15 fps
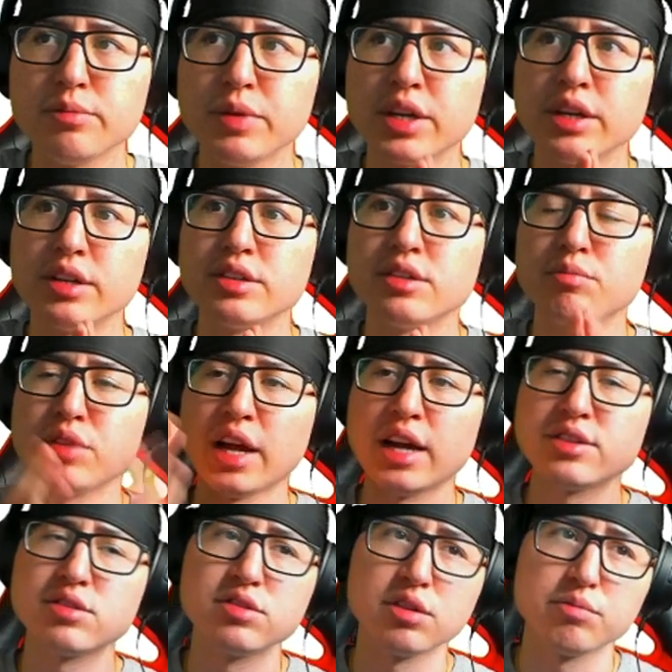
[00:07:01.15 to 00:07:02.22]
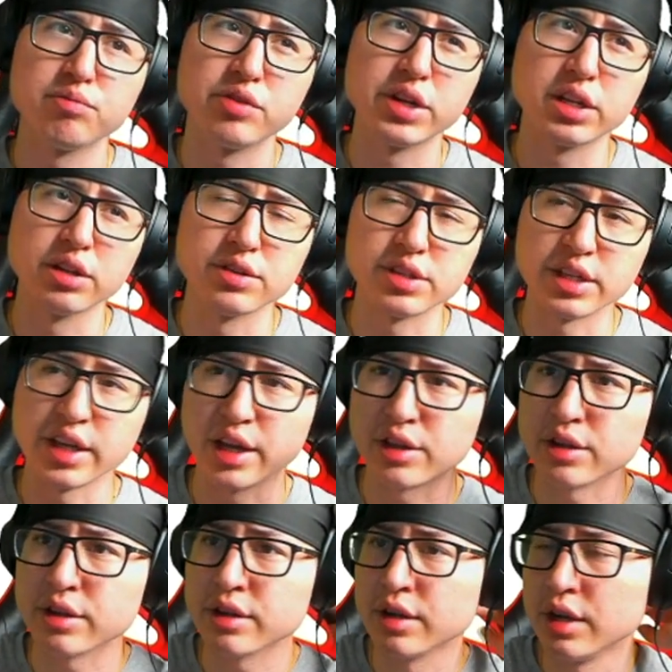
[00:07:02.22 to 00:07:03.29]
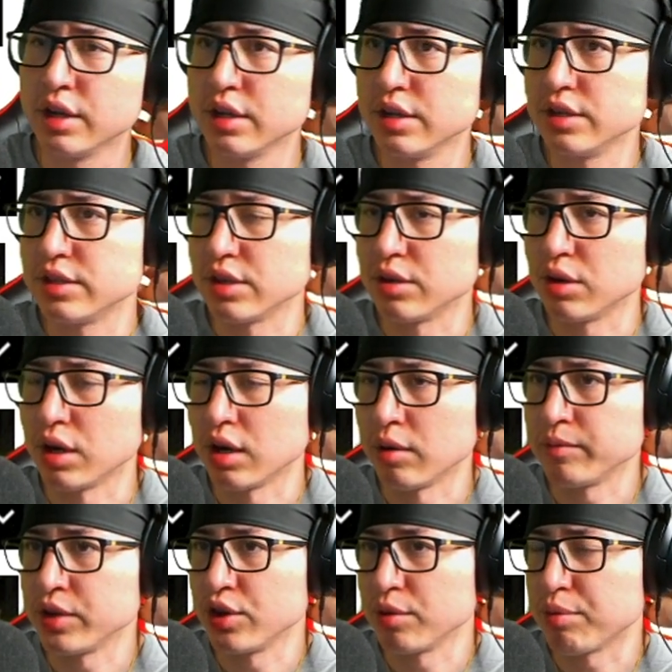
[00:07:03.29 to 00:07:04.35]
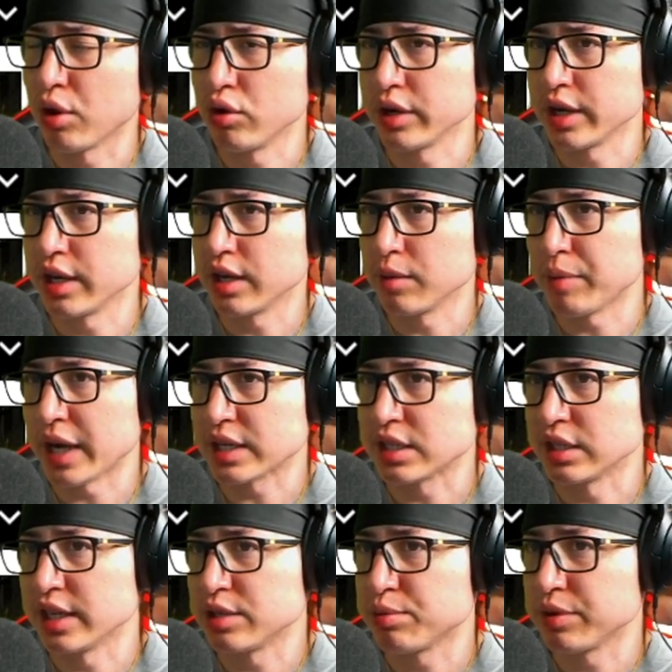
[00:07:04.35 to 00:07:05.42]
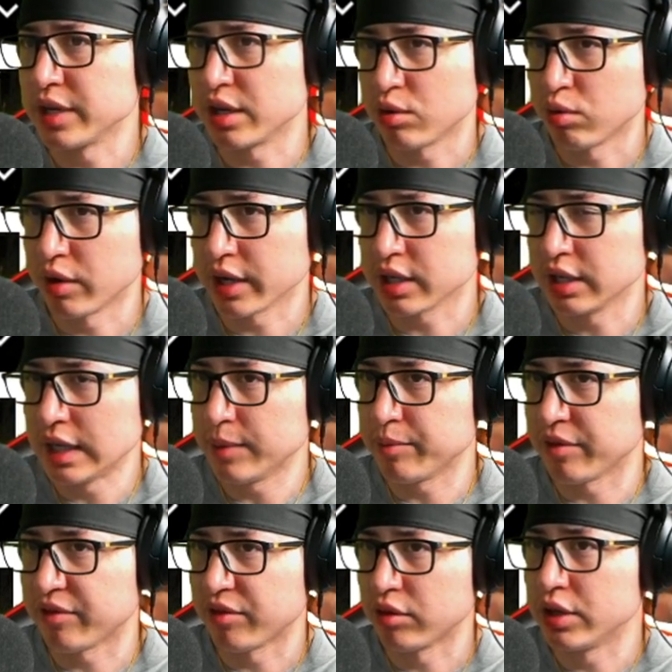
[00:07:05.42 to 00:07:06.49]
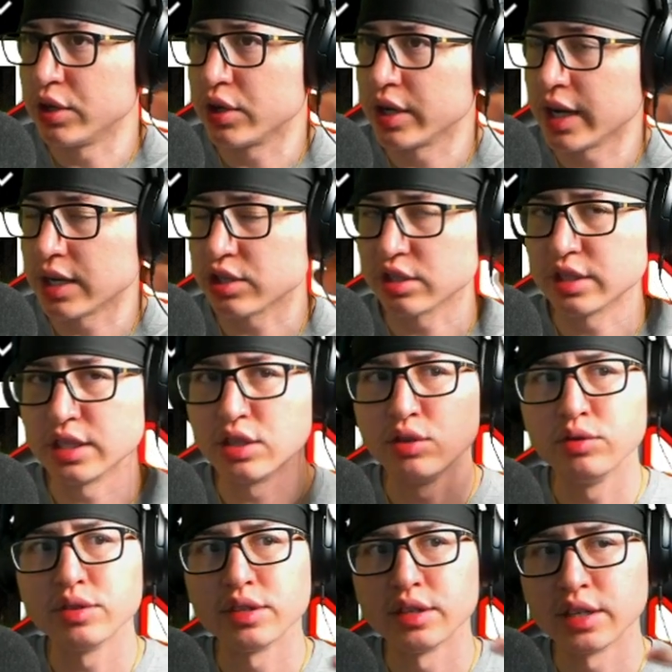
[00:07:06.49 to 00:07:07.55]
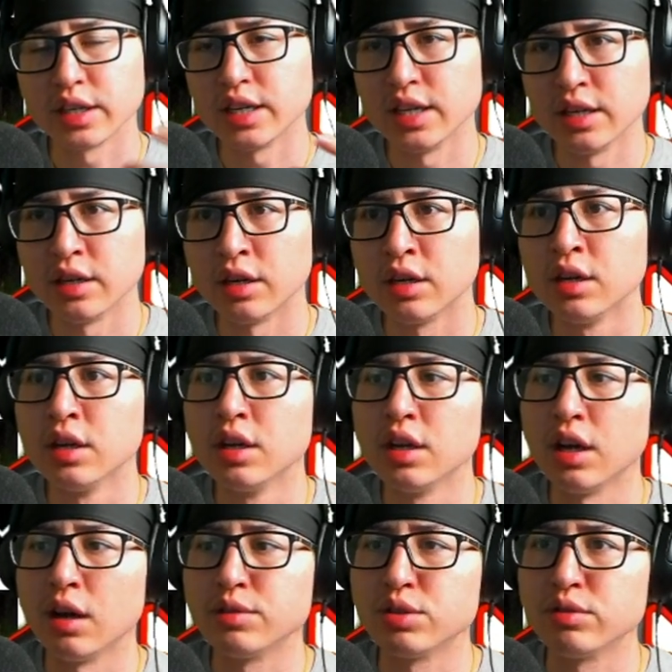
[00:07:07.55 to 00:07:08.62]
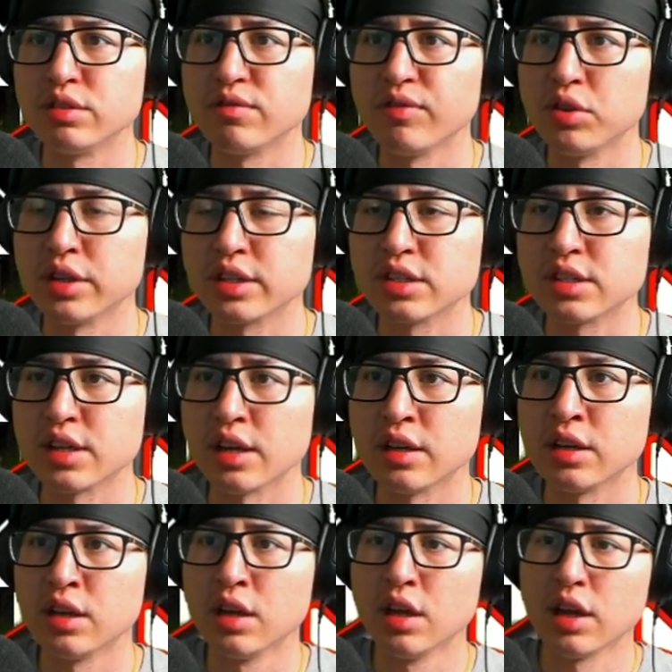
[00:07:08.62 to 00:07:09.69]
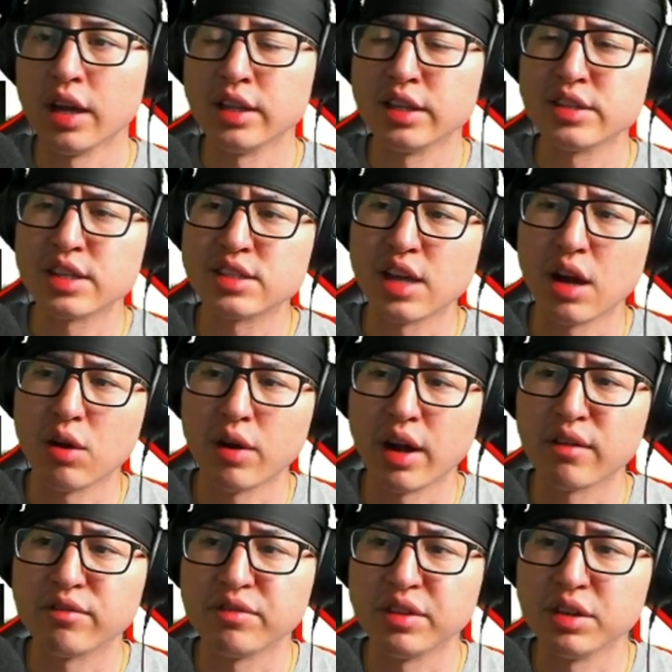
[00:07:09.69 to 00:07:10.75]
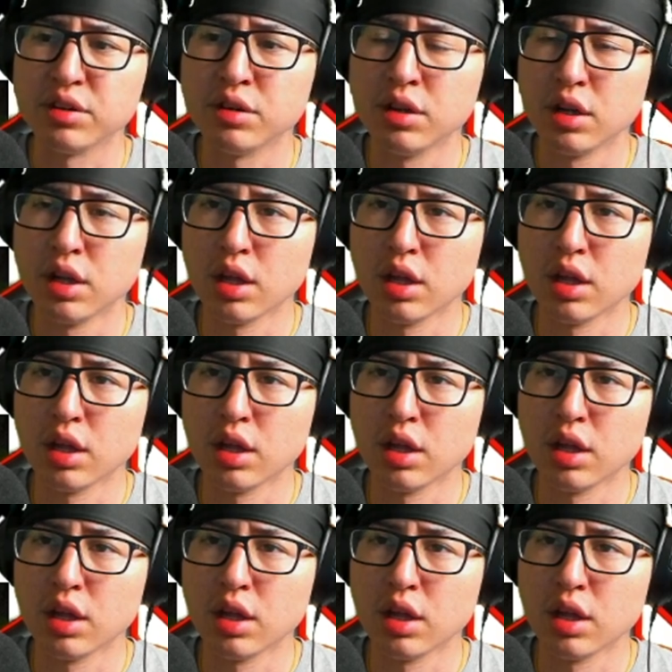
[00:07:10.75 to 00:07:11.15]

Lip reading: because the blast zones are pretty close together. So your opponent can get back to ledge pretty quickly before you can actually use a Nikita to its full extent. At least that's how I feel